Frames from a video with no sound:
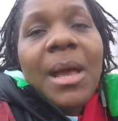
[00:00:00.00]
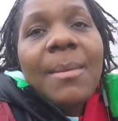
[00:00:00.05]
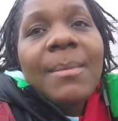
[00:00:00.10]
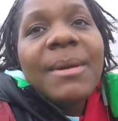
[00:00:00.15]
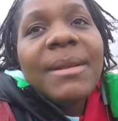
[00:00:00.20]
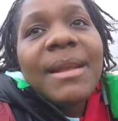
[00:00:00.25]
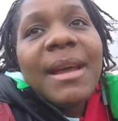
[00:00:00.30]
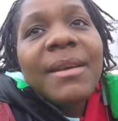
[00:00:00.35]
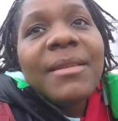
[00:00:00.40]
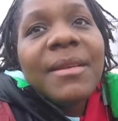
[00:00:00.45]

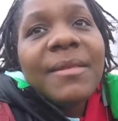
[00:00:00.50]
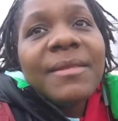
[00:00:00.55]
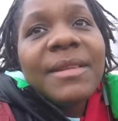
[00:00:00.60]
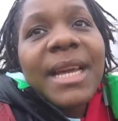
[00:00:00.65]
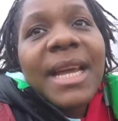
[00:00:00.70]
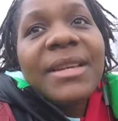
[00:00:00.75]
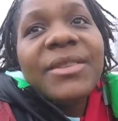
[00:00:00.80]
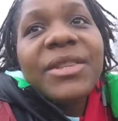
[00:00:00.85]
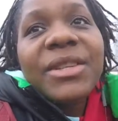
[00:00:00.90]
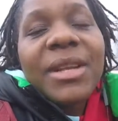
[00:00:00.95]
But now they've
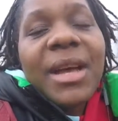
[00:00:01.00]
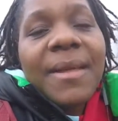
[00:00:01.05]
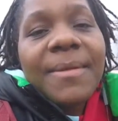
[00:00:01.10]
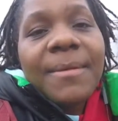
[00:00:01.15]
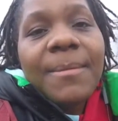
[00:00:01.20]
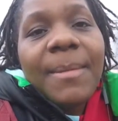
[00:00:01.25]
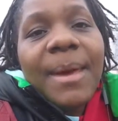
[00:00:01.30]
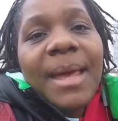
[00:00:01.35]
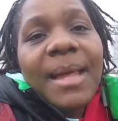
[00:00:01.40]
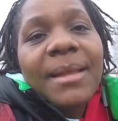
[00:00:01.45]
changed it, like
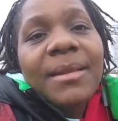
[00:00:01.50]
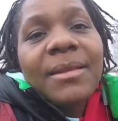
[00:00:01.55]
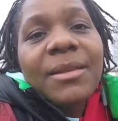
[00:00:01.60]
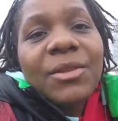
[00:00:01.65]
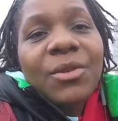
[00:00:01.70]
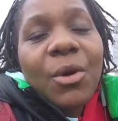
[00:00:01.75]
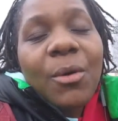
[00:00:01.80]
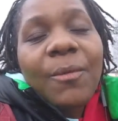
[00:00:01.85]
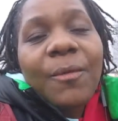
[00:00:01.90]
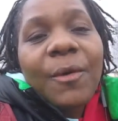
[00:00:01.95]
the men. The
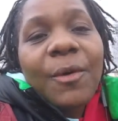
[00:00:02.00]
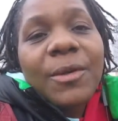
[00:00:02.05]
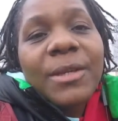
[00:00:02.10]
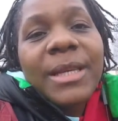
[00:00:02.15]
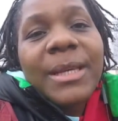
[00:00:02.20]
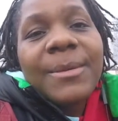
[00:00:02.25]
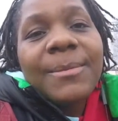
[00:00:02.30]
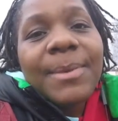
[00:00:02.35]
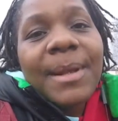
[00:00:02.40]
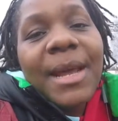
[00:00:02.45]
top
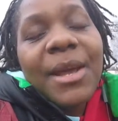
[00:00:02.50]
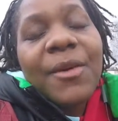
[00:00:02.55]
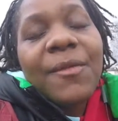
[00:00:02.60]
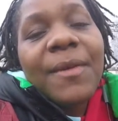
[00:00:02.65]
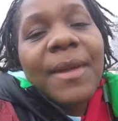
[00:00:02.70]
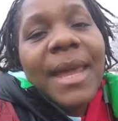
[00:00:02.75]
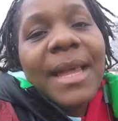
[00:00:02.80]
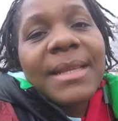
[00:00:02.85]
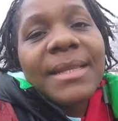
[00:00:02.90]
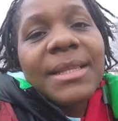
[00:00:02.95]
14 play off
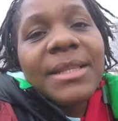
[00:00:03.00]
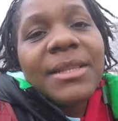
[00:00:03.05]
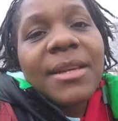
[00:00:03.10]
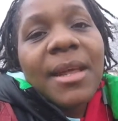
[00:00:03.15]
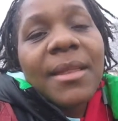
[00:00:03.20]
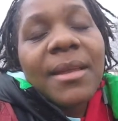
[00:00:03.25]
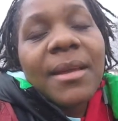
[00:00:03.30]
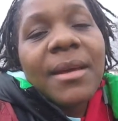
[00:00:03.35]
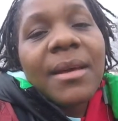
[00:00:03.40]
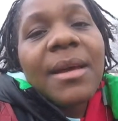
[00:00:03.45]
against each
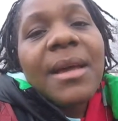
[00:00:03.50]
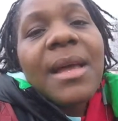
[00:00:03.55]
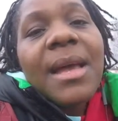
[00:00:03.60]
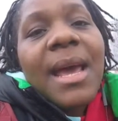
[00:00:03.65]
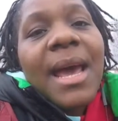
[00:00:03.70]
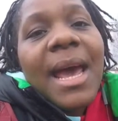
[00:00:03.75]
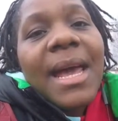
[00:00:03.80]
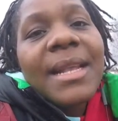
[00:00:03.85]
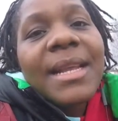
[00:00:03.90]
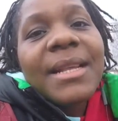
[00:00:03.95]
other,
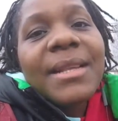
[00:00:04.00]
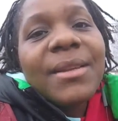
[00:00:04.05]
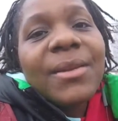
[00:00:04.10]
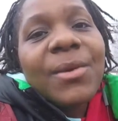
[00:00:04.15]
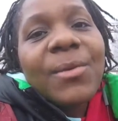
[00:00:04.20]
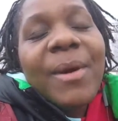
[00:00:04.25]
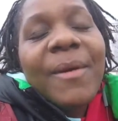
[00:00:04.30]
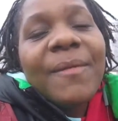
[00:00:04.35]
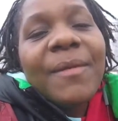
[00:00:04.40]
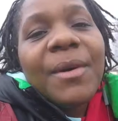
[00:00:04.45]
and then
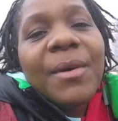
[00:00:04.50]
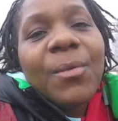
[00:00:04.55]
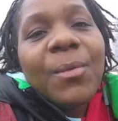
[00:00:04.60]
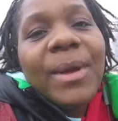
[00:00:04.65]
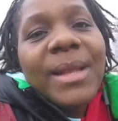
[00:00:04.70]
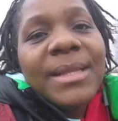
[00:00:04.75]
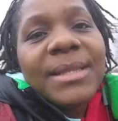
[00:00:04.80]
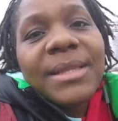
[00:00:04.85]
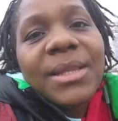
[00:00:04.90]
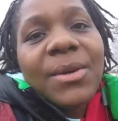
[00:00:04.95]
whoever
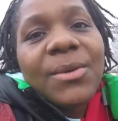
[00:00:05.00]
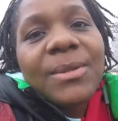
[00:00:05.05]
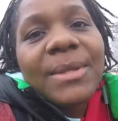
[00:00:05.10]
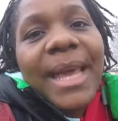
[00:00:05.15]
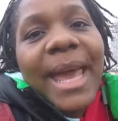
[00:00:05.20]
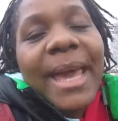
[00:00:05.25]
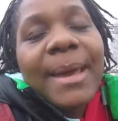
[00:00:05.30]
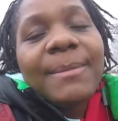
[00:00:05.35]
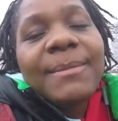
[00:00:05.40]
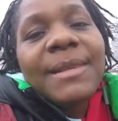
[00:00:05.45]
wins those
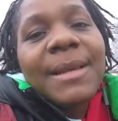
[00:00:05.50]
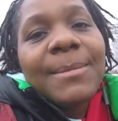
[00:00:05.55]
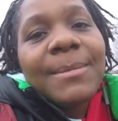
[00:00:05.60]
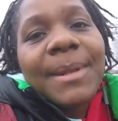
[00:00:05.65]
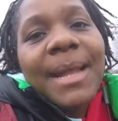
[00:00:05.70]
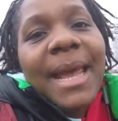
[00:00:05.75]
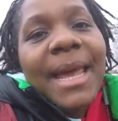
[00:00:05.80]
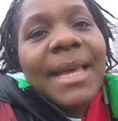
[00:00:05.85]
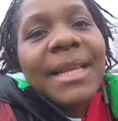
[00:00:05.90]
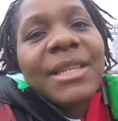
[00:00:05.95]
games then
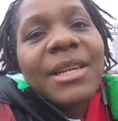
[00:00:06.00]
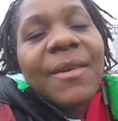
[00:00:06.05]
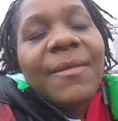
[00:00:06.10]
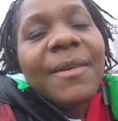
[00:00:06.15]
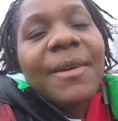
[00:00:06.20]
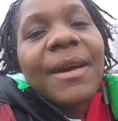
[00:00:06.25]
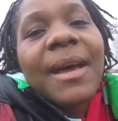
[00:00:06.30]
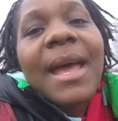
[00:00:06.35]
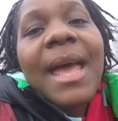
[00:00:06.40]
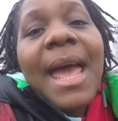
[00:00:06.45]
play each
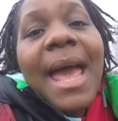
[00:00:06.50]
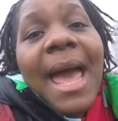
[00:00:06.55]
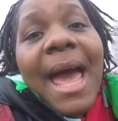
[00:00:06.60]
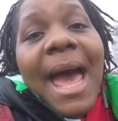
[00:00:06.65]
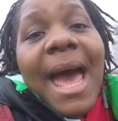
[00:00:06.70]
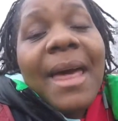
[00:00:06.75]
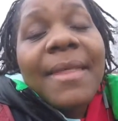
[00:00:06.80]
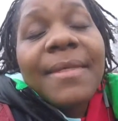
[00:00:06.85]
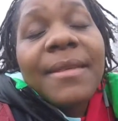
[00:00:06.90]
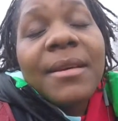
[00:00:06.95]
other
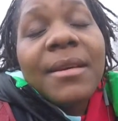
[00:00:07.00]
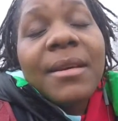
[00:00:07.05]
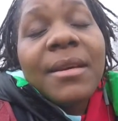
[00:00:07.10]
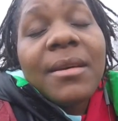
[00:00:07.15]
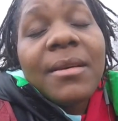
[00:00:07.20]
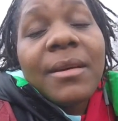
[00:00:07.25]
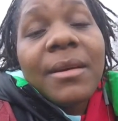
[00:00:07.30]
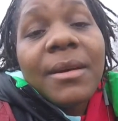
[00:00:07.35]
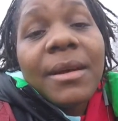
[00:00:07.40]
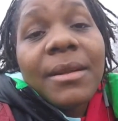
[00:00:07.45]
at
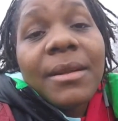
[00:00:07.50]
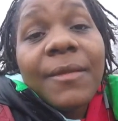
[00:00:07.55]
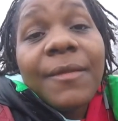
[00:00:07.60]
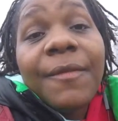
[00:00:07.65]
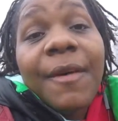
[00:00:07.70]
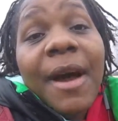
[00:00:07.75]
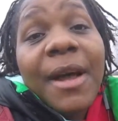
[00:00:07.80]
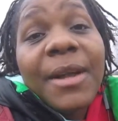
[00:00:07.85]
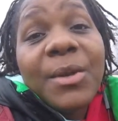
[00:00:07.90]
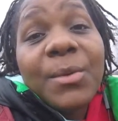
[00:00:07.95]
the
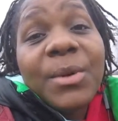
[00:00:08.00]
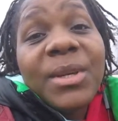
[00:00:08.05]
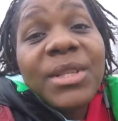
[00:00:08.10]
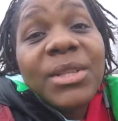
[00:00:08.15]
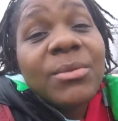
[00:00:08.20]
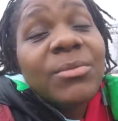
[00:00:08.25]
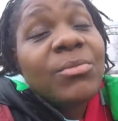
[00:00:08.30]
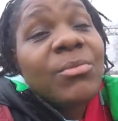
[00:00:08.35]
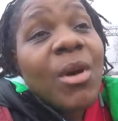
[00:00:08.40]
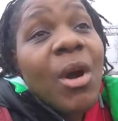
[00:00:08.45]
final,
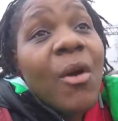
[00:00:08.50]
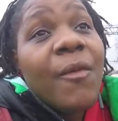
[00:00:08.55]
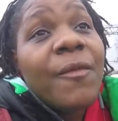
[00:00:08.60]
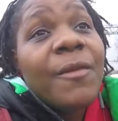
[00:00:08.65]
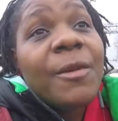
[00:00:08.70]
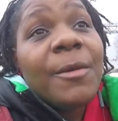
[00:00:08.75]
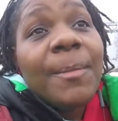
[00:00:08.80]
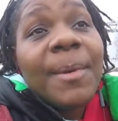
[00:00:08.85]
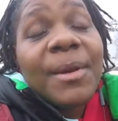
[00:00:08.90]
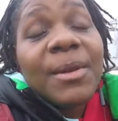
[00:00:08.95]
which
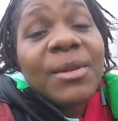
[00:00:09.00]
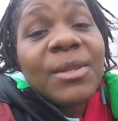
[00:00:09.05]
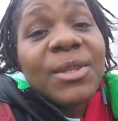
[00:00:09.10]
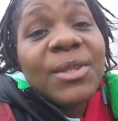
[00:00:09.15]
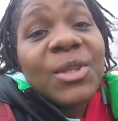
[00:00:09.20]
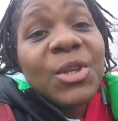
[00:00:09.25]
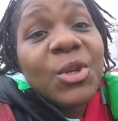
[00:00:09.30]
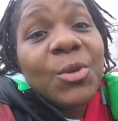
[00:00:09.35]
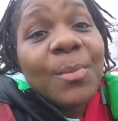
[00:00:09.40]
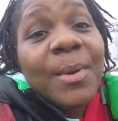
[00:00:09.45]
hopefully will be on the
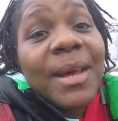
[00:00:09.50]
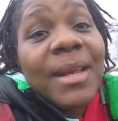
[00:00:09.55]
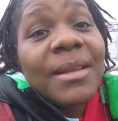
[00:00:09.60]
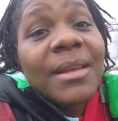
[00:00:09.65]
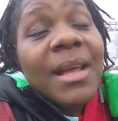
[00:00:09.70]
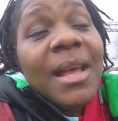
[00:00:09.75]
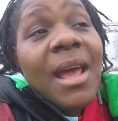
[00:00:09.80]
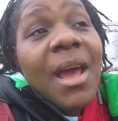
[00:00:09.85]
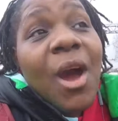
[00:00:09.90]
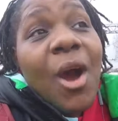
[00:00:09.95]
stoop. And
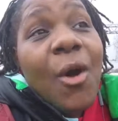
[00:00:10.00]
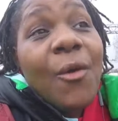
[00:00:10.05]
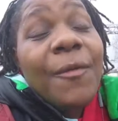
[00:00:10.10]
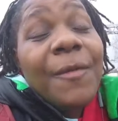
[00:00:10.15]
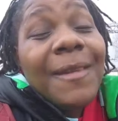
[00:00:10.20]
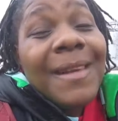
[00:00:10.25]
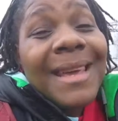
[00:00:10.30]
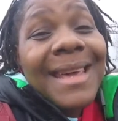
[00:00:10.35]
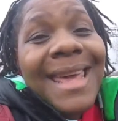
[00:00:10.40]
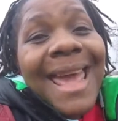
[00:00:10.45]

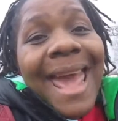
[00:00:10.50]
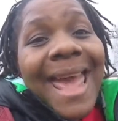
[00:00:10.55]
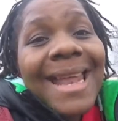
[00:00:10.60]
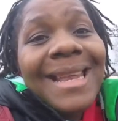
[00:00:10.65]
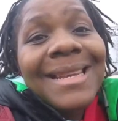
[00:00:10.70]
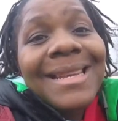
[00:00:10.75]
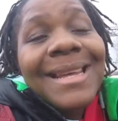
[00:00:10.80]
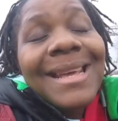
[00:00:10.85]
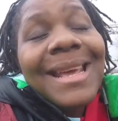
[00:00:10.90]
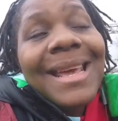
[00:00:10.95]
hopefully,
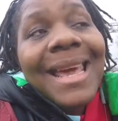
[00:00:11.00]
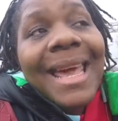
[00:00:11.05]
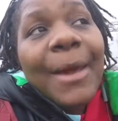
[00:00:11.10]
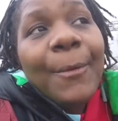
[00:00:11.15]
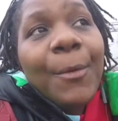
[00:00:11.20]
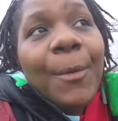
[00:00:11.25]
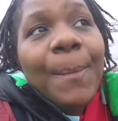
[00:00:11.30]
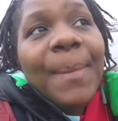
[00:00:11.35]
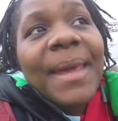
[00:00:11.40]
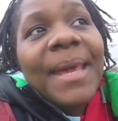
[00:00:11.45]
again, it
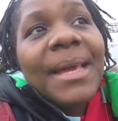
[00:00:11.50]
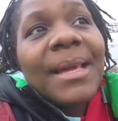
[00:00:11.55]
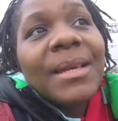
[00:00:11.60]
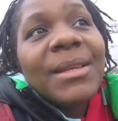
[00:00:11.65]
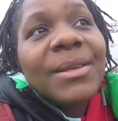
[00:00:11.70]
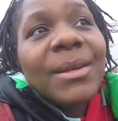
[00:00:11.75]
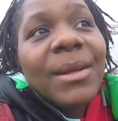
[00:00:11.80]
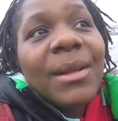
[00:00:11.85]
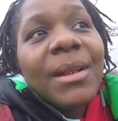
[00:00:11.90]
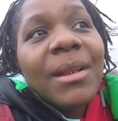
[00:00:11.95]
will be
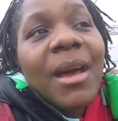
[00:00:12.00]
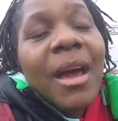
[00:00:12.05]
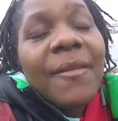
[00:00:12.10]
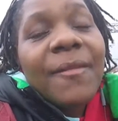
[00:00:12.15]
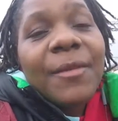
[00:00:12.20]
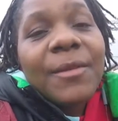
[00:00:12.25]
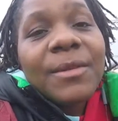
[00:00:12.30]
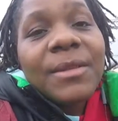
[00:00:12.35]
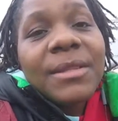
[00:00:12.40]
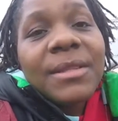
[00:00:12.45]

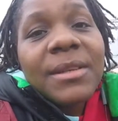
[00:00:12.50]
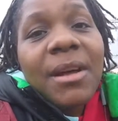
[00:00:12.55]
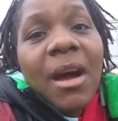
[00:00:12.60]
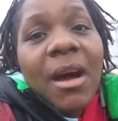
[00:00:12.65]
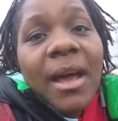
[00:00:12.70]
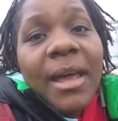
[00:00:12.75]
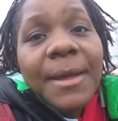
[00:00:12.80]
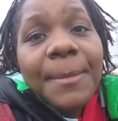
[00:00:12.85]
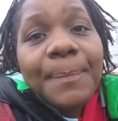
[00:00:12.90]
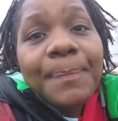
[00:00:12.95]
live on
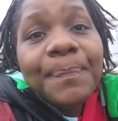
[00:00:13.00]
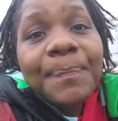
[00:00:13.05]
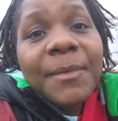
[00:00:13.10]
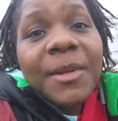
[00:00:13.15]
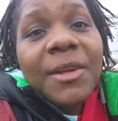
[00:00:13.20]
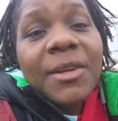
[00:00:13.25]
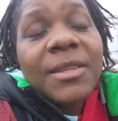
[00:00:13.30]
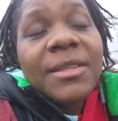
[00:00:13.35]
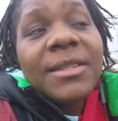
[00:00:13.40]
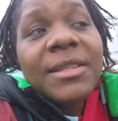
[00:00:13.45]
Sky,
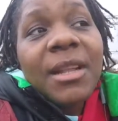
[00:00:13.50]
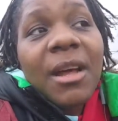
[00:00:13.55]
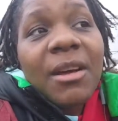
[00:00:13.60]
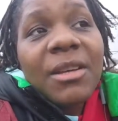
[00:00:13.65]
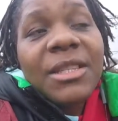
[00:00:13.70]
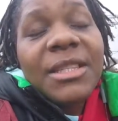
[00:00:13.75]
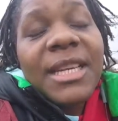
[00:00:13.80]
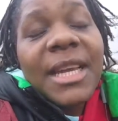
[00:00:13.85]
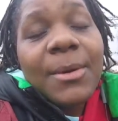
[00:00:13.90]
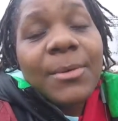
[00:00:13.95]
because
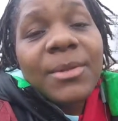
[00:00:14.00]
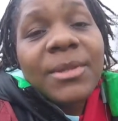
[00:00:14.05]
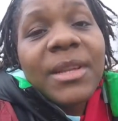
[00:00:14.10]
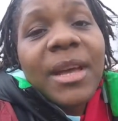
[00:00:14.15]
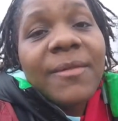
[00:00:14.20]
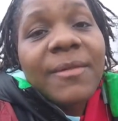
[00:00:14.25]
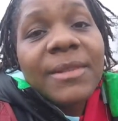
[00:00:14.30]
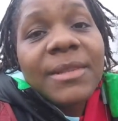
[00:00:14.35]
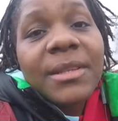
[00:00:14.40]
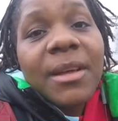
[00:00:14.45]
last year it was
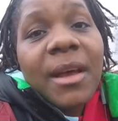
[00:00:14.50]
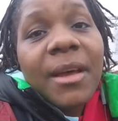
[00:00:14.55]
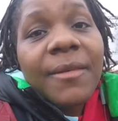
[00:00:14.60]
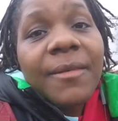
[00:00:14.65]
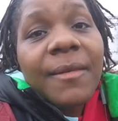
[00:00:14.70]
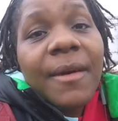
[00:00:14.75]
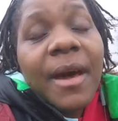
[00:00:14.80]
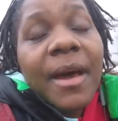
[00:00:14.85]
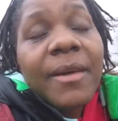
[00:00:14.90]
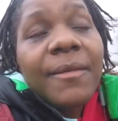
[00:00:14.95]
live on Sky
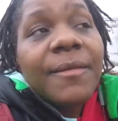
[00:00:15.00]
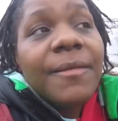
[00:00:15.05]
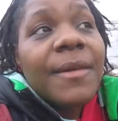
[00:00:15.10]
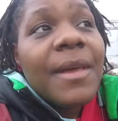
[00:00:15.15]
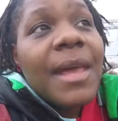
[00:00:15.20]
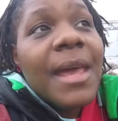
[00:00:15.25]
5.